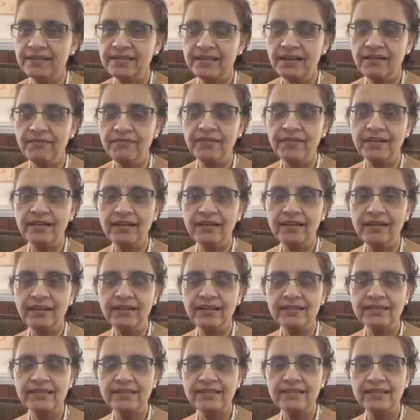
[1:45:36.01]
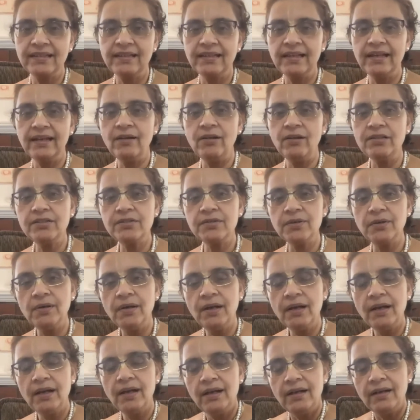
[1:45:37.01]
Definitely he listens. And then also
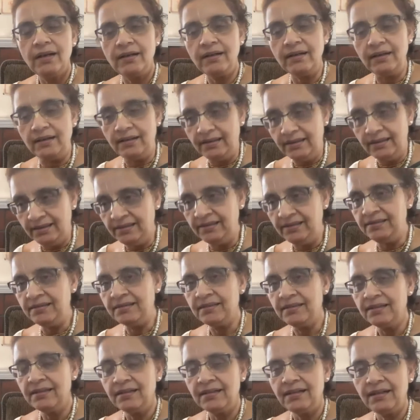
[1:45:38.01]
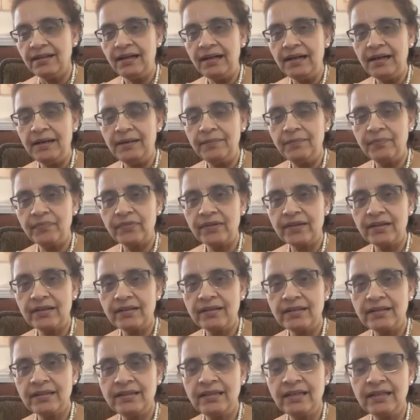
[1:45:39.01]

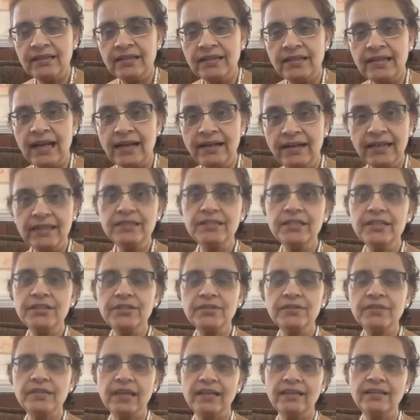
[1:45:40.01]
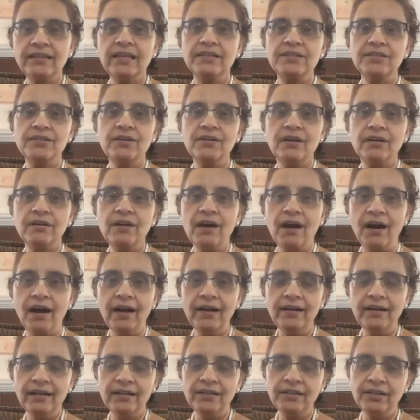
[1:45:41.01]
the tendency to think that you are
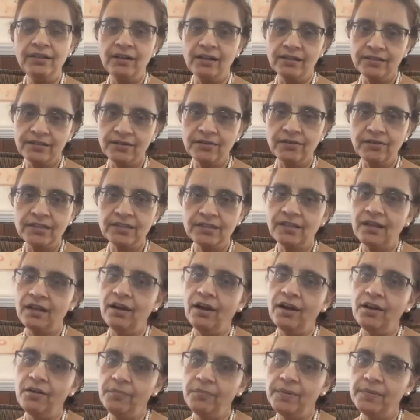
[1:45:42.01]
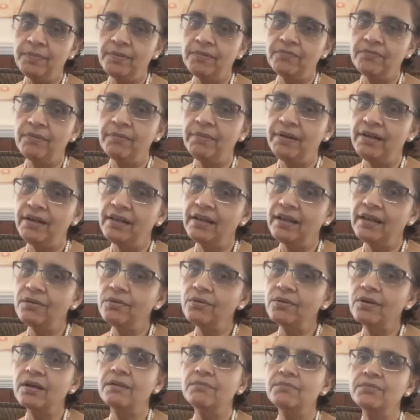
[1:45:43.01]
God, you'll also notice a lot of people from India
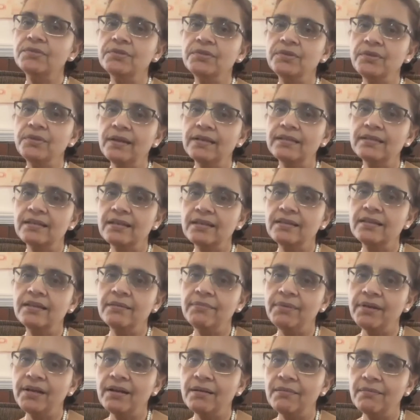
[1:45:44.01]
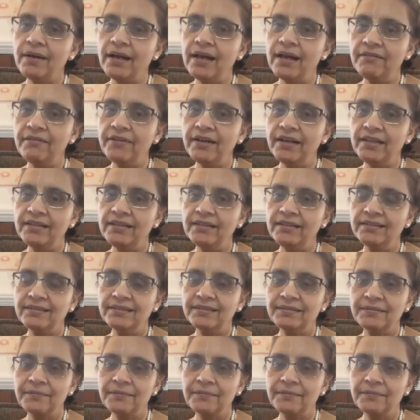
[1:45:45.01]
who come to USA, they become Mayavadis.